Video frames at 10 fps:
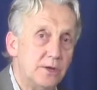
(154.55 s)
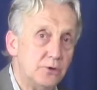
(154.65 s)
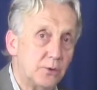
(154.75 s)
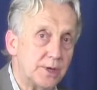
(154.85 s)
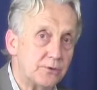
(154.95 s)

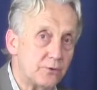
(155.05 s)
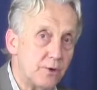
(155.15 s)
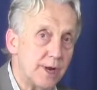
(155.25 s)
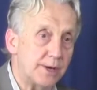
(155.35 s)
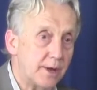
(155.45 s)
you can
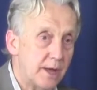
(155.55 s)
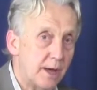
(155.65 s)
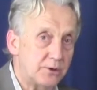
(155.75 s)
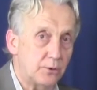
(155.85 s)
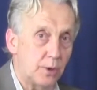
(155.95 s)
turn it
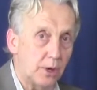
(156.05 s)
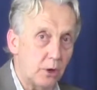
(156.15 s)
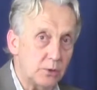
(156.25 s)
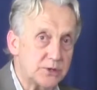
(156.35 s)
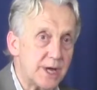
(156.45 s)
to a
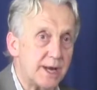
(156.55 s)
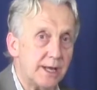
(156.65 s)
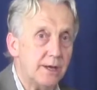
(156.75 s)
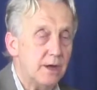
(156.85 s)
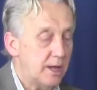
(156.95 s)
low
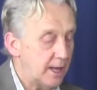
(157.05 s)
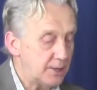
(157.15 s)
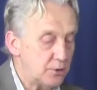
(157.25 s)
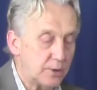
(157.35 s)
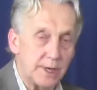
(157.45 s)
setting,
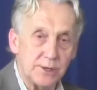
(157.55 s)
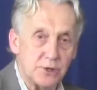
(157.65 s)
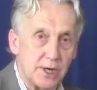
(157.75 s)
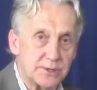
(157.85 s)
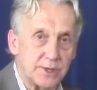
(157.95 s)
and you can
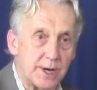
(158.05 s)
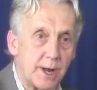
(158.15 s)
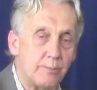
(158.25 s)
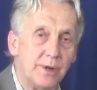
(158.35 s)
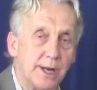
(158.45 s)
adjust it
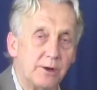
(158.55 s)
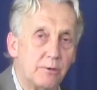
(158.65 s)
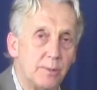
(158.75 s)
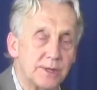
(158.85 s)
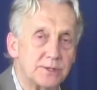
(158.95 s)
up in
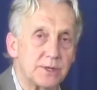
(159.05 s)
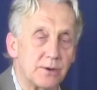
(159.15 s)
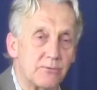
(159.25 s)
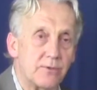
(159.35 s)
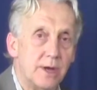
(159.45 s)
increments
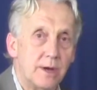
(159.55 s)
of